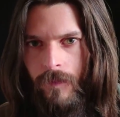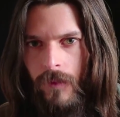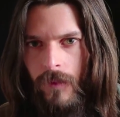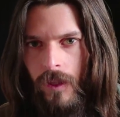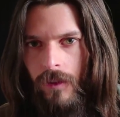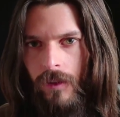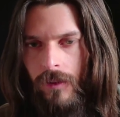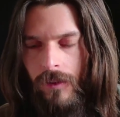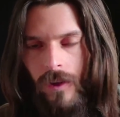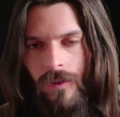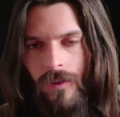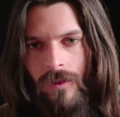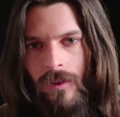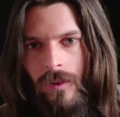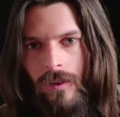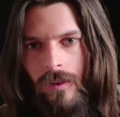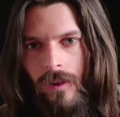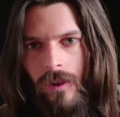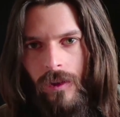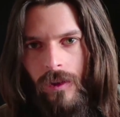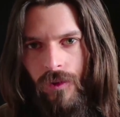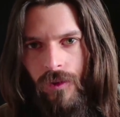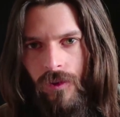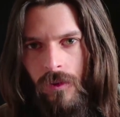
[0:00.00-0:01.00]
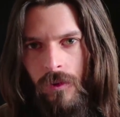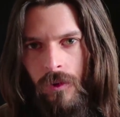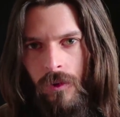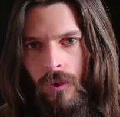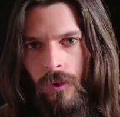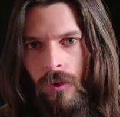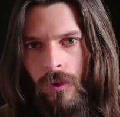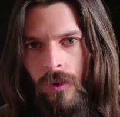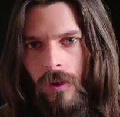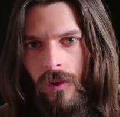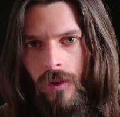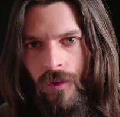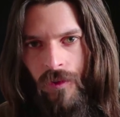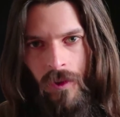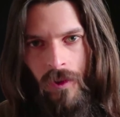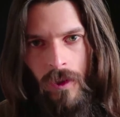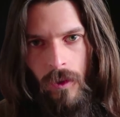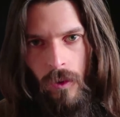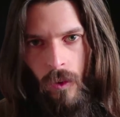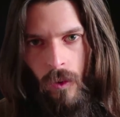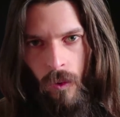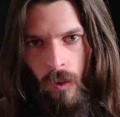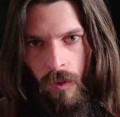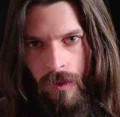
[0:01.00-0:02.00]
It doesn't exclude a
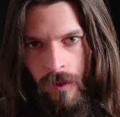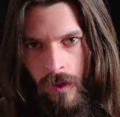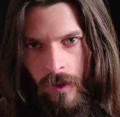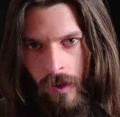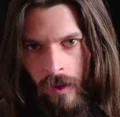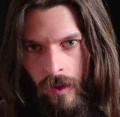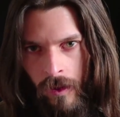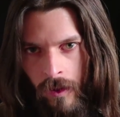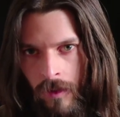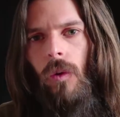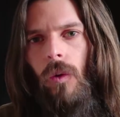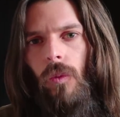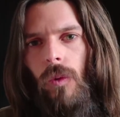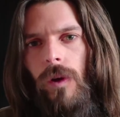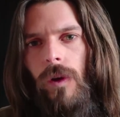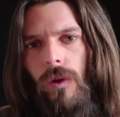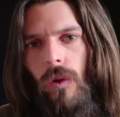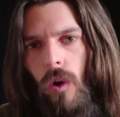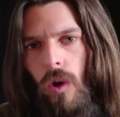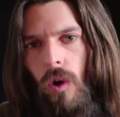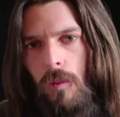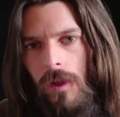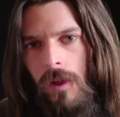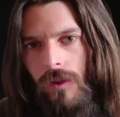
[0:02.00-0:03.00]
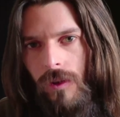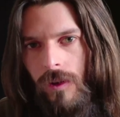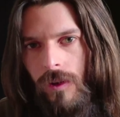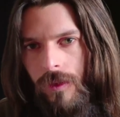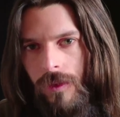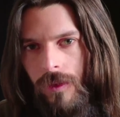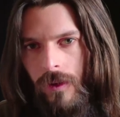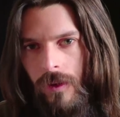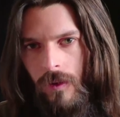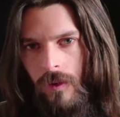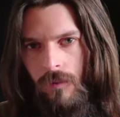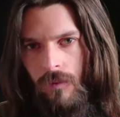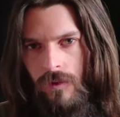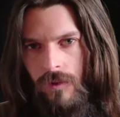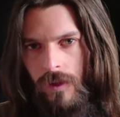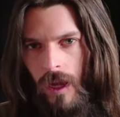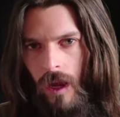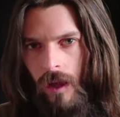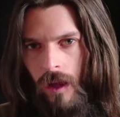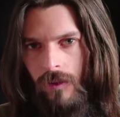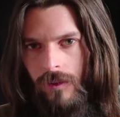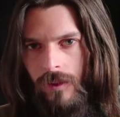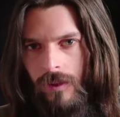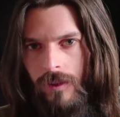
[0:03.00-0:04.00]
single thing. We normally think of
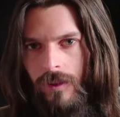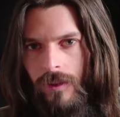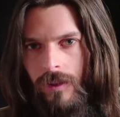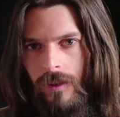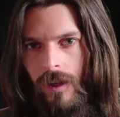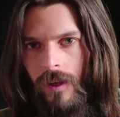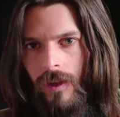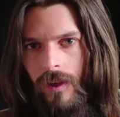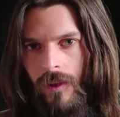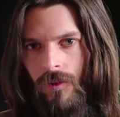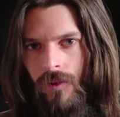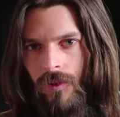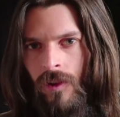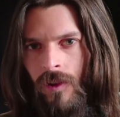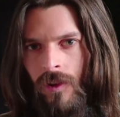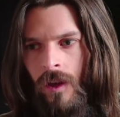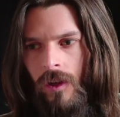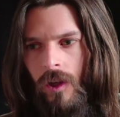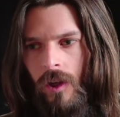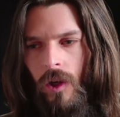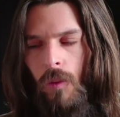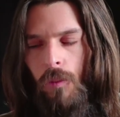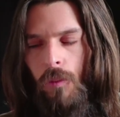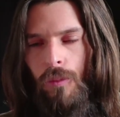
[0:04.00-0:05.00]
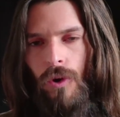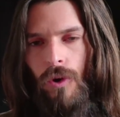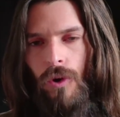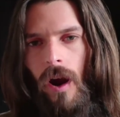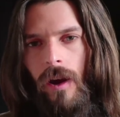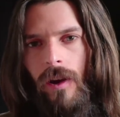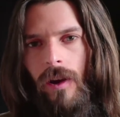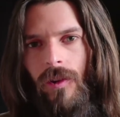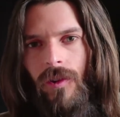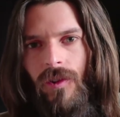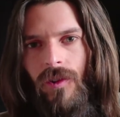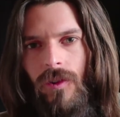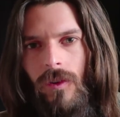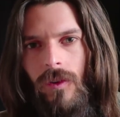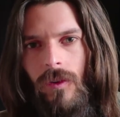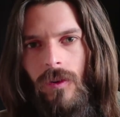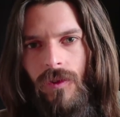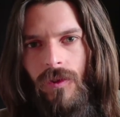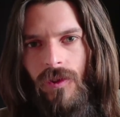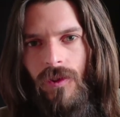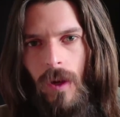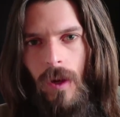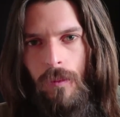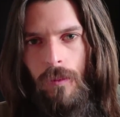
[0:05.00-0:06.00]
reality as comprised of
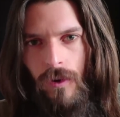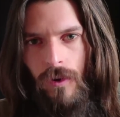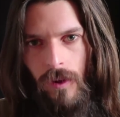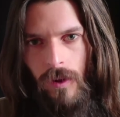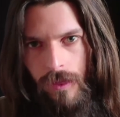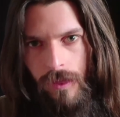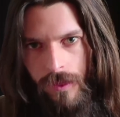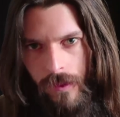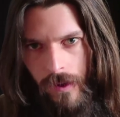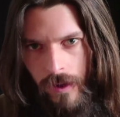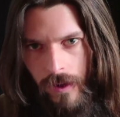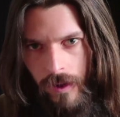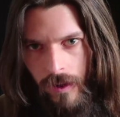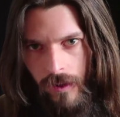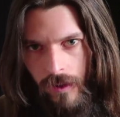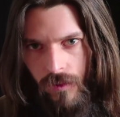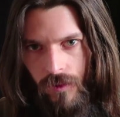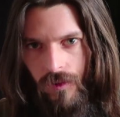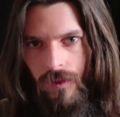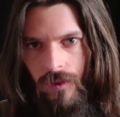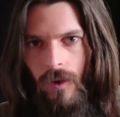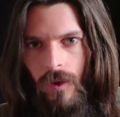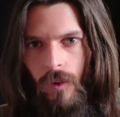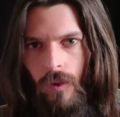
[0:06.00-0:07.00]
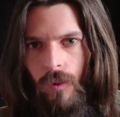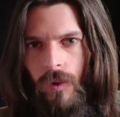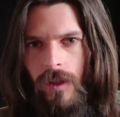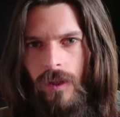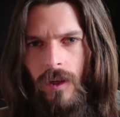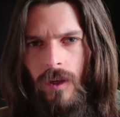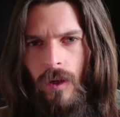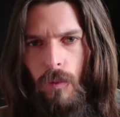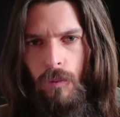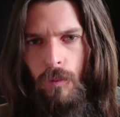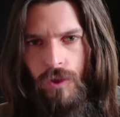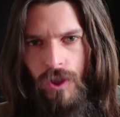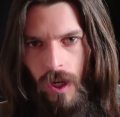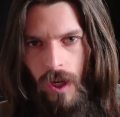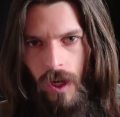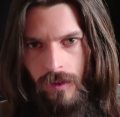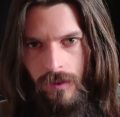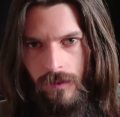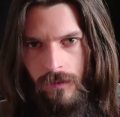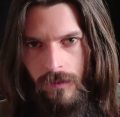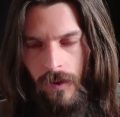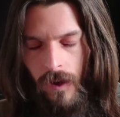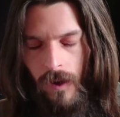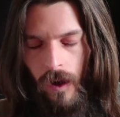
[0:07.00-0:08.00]
separate things that we can
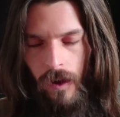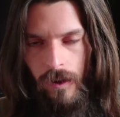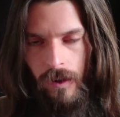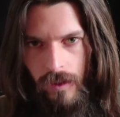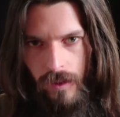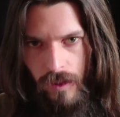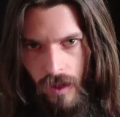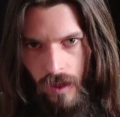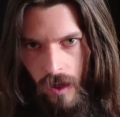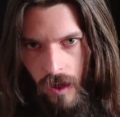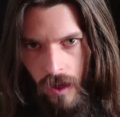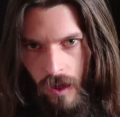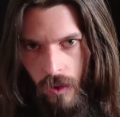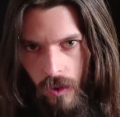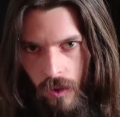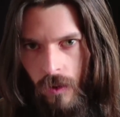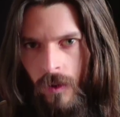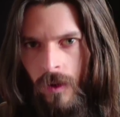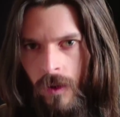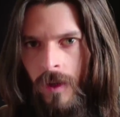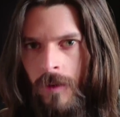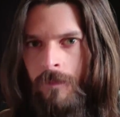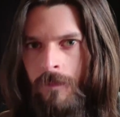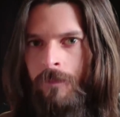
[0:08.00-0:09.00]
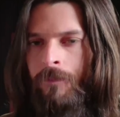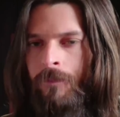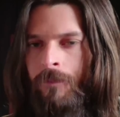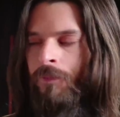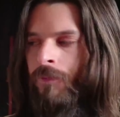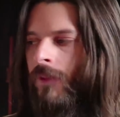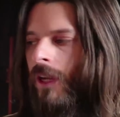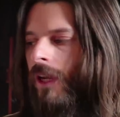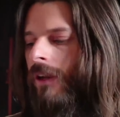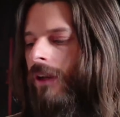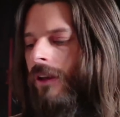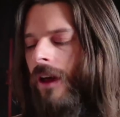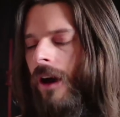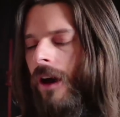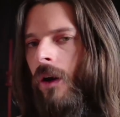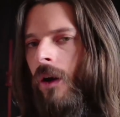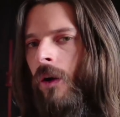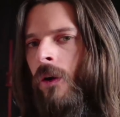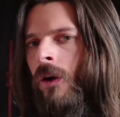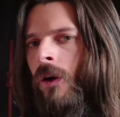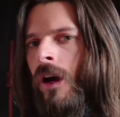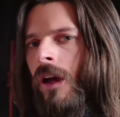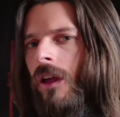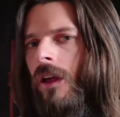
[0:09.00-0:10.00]
objectify and know.
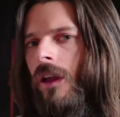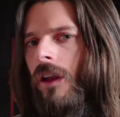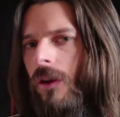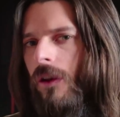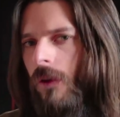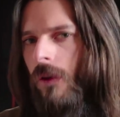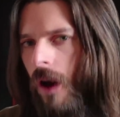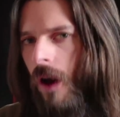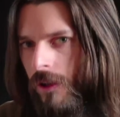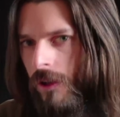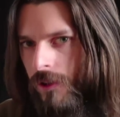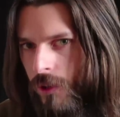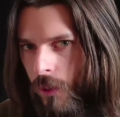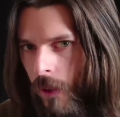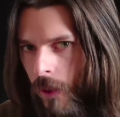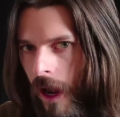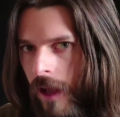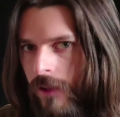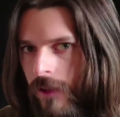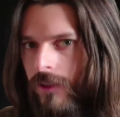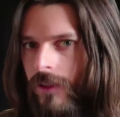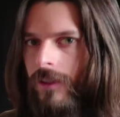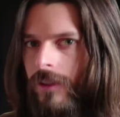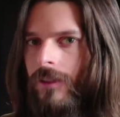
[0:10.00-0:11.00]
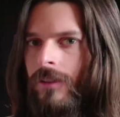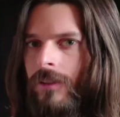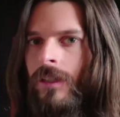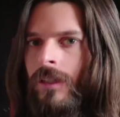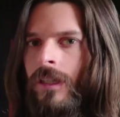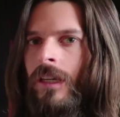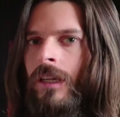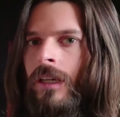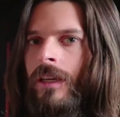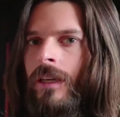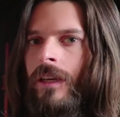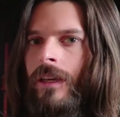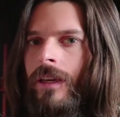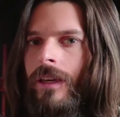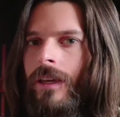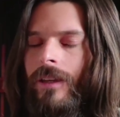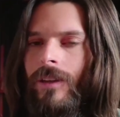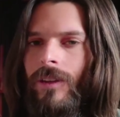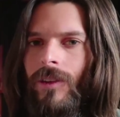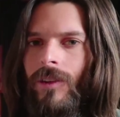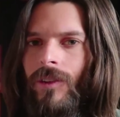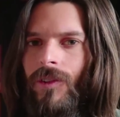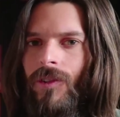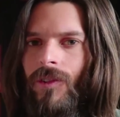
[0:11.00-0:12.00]
Now, non-duality
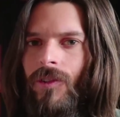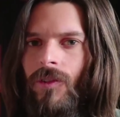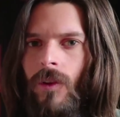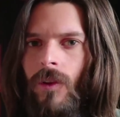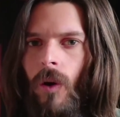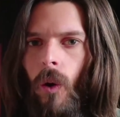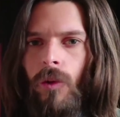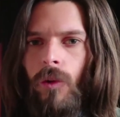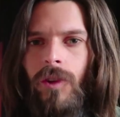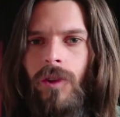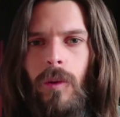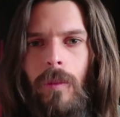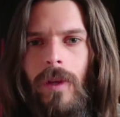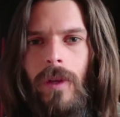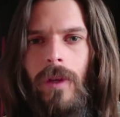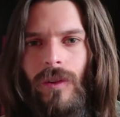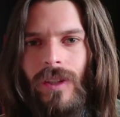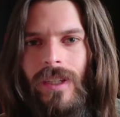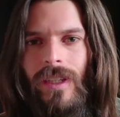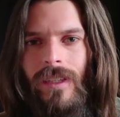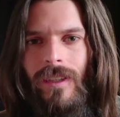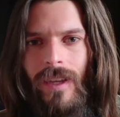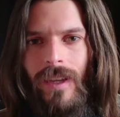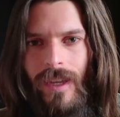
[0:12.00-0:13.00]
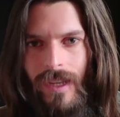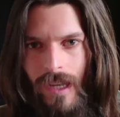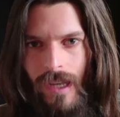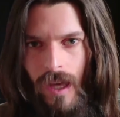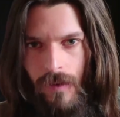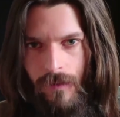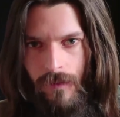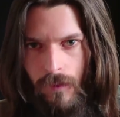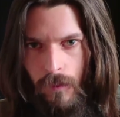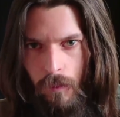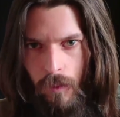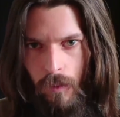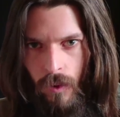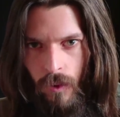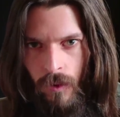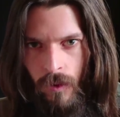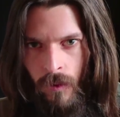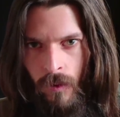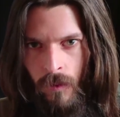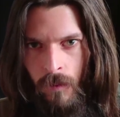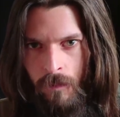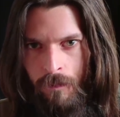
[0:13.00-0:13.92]
is ultimately ineffable.